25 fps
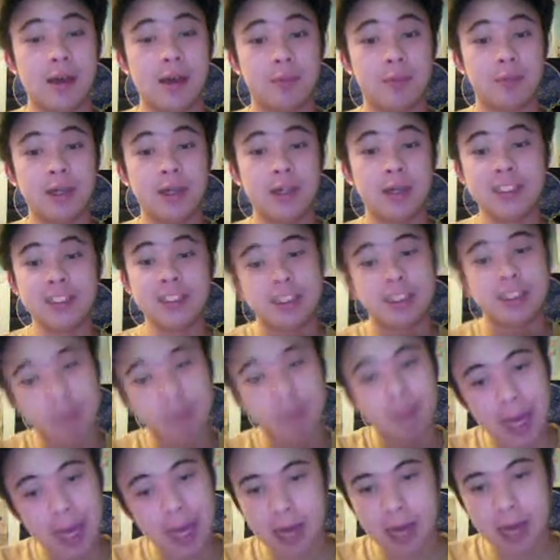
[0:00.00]
But is he
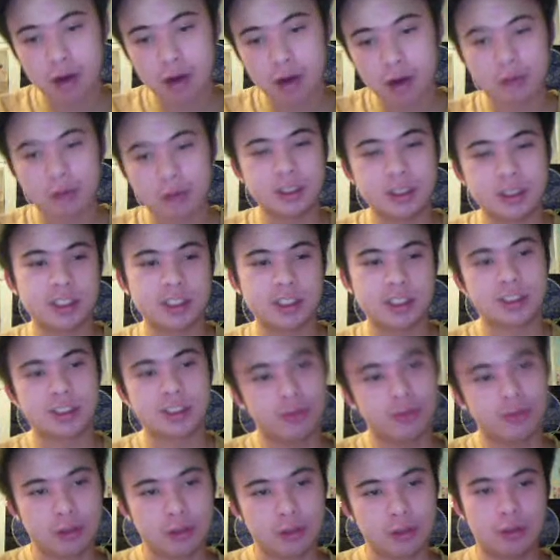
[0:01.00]
back, or was it just a
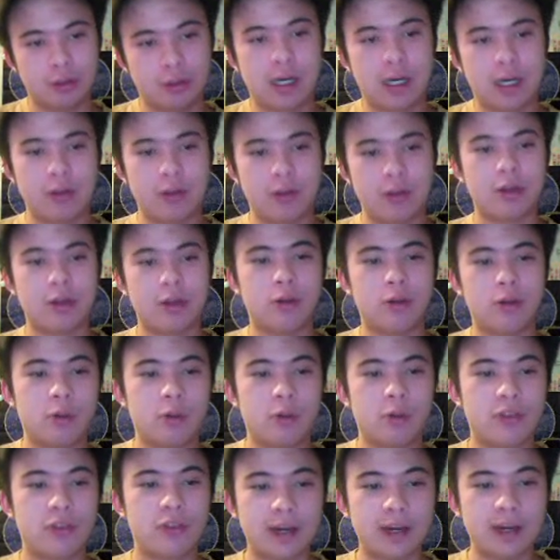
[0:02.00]
fluke? I don't know.
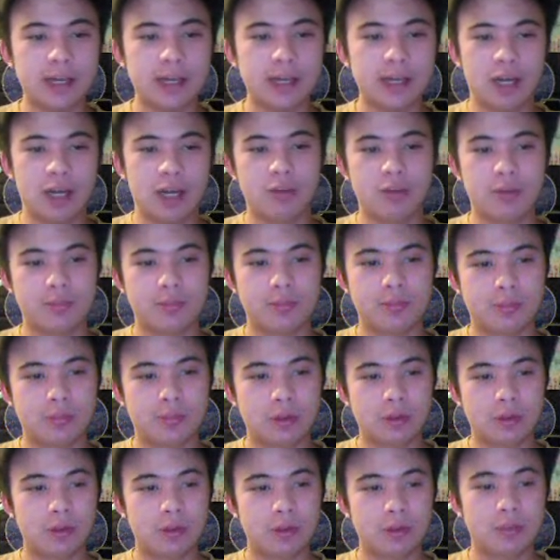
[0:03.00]
We'll find out.
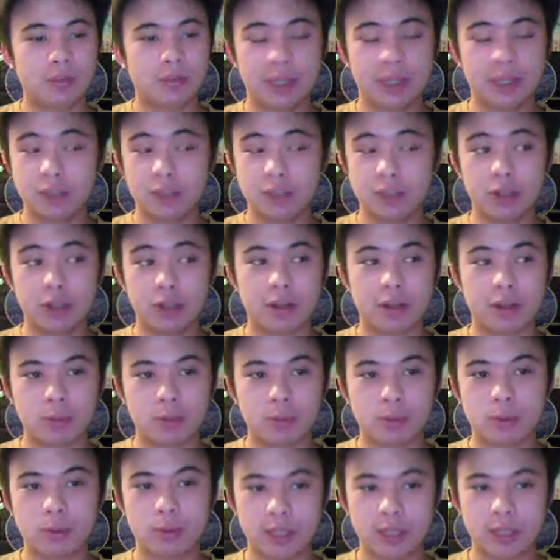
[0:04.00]
But it's very
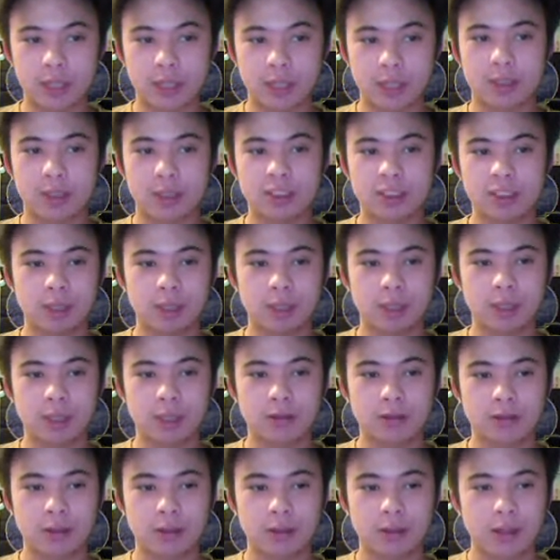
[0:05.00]
important that he plays well.